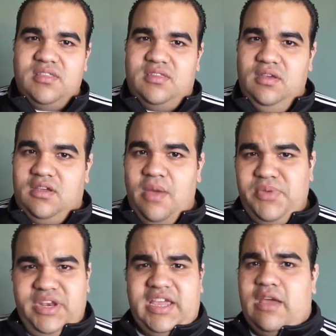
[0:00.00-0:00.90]
to
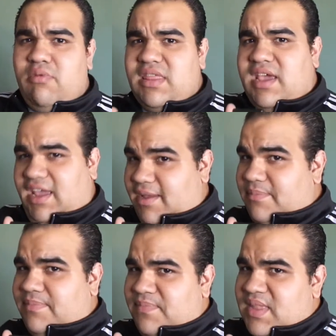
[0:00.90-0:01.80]
communicate with
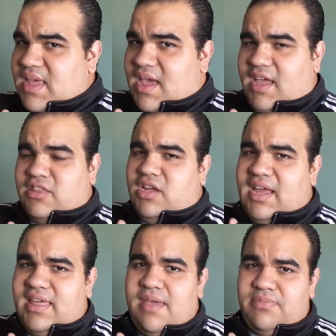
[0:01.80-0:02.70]
him and to
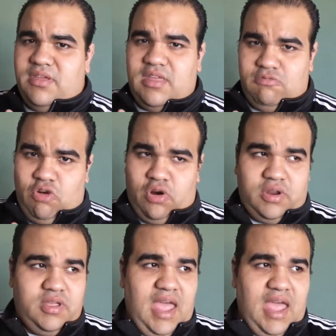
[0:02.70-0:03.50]
let him do the work.